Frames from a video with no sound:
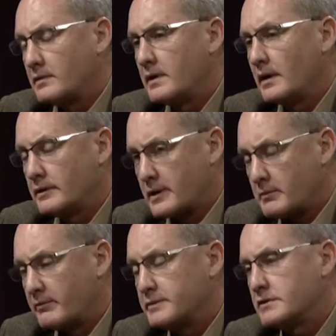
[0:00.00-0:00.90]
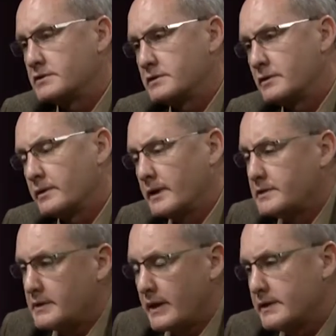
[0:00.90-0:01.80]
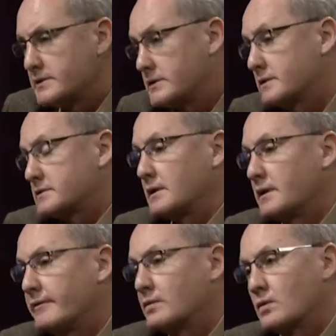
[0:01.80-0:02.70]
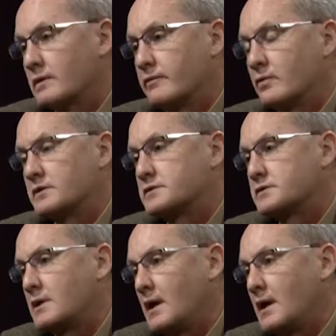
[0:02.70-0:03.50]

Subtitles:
held a number of positions. You know, in 1996, I left the workforce,